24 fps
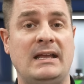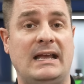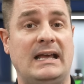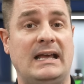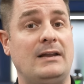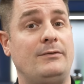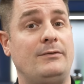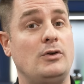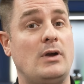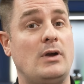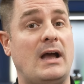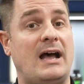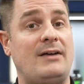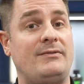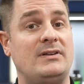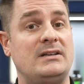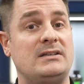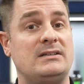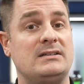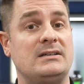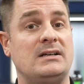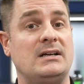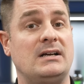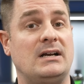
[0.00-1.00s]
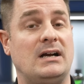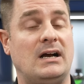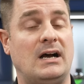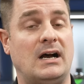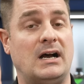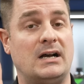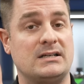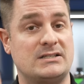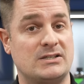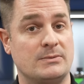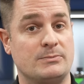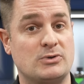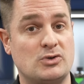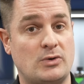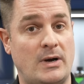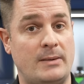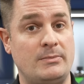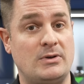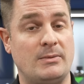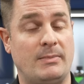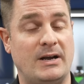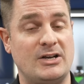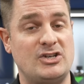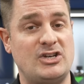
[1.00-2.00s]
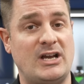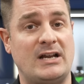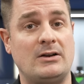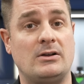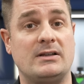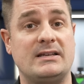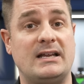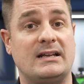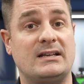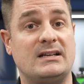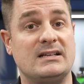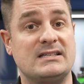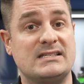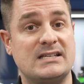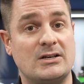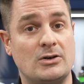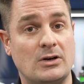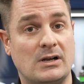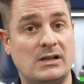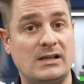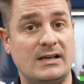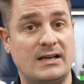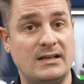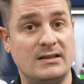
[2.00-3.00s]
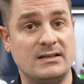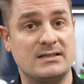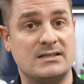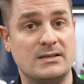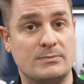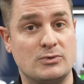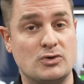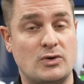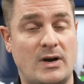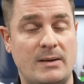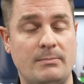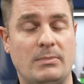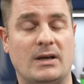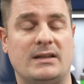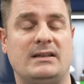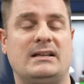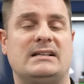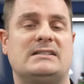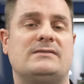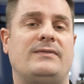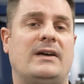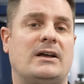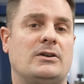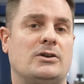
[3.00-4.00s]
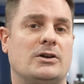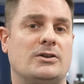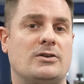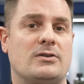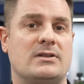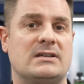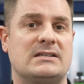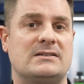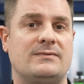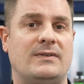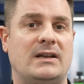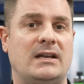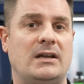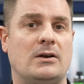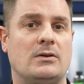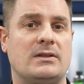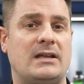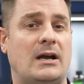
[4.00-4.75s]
And if you haven't subscribed to my channel yet, consider clicking the subscribe button that's found under this video.